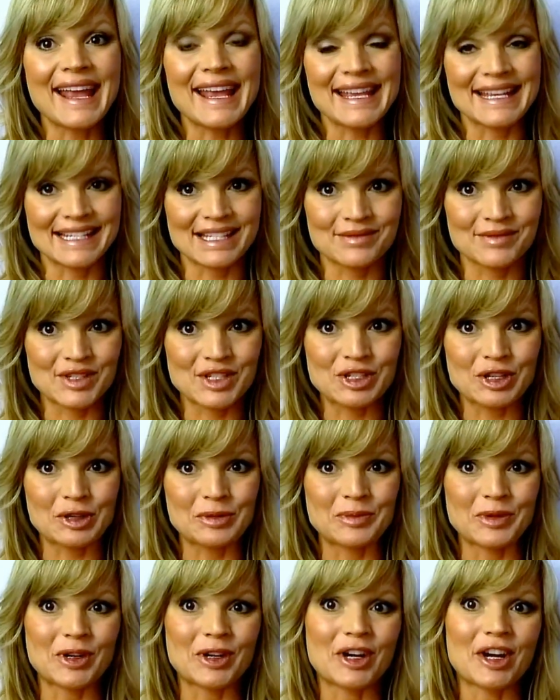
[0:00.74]
It's
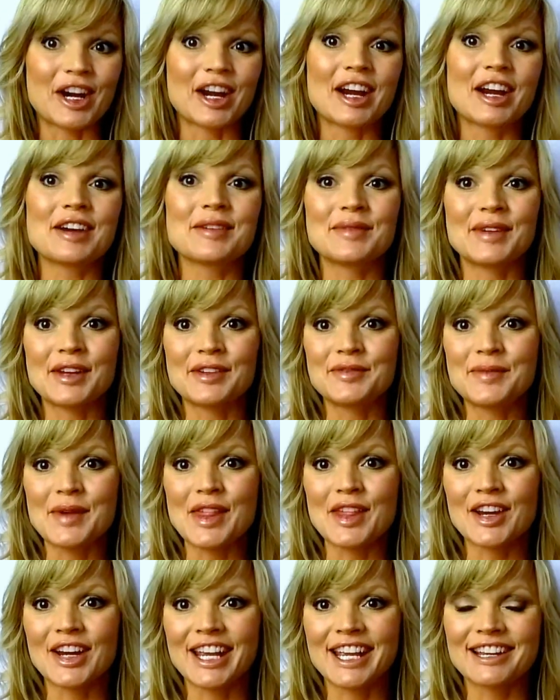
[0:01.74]
Michelle Berger, BuffMother,